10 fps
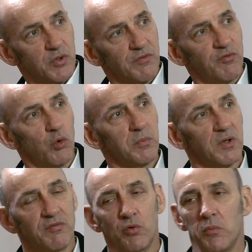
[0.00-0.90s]
form
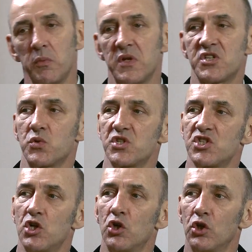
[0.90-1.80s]
them into a
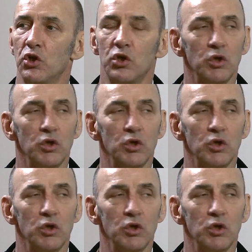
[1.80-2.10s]
song.